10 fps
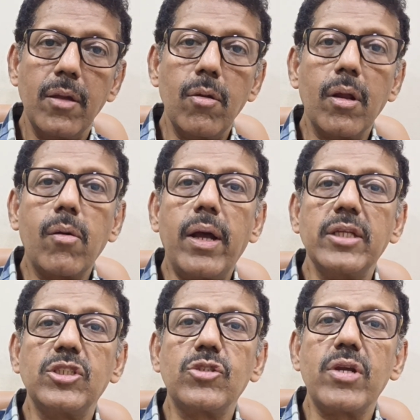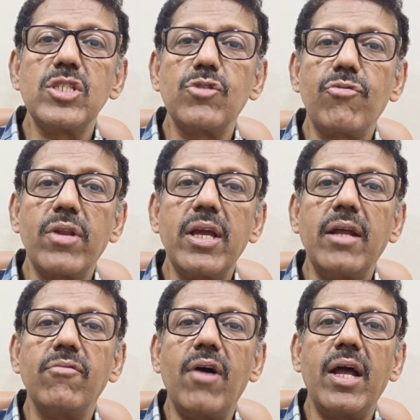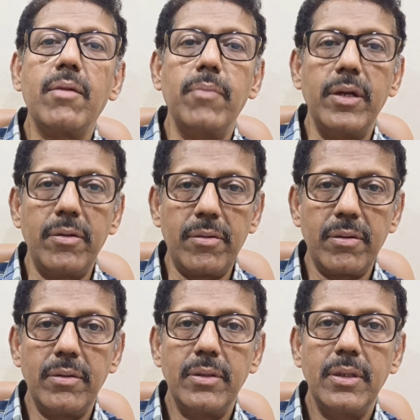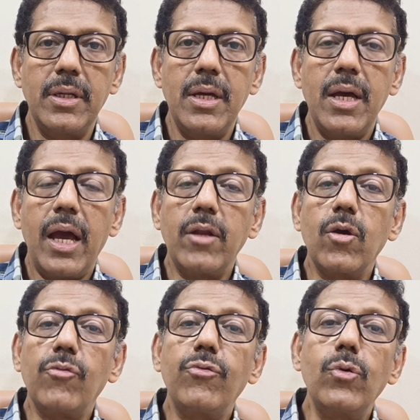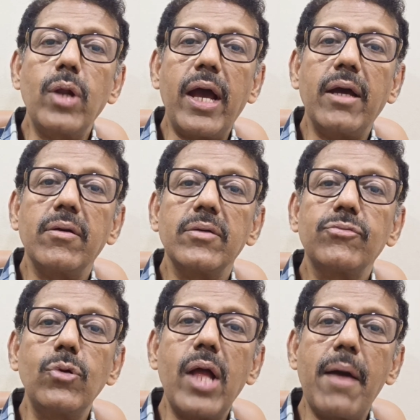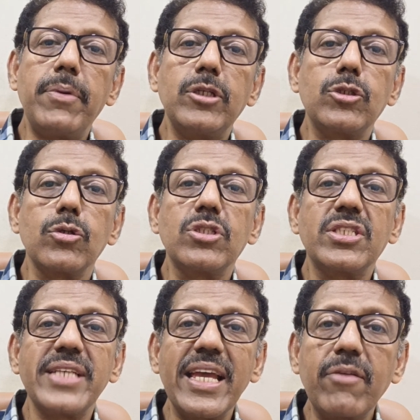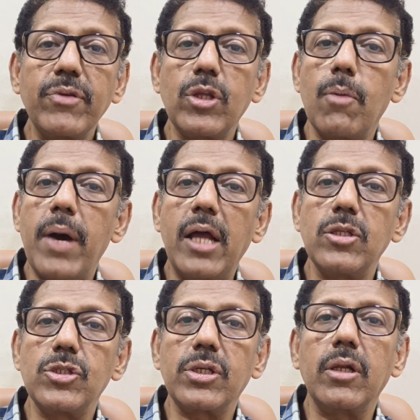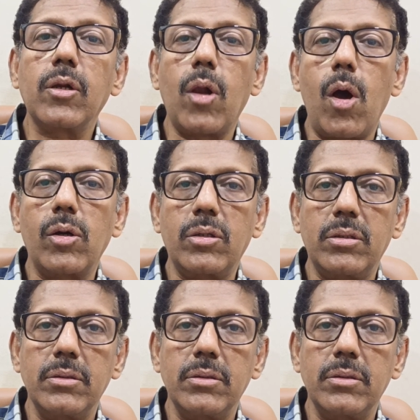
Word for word: You require a stress free environment. And your food, uh, food habits should sync with your biological clock.